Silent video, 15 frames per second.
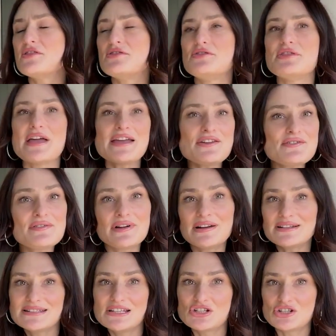They do
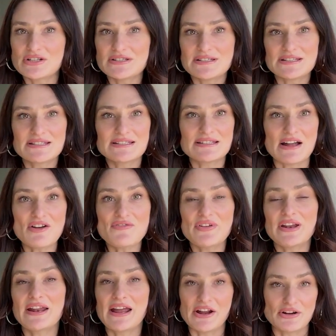not teach us this stuff in
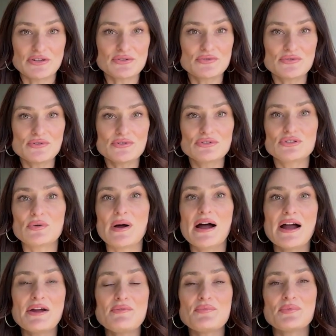hair school, so
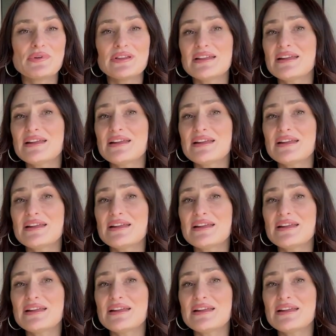I really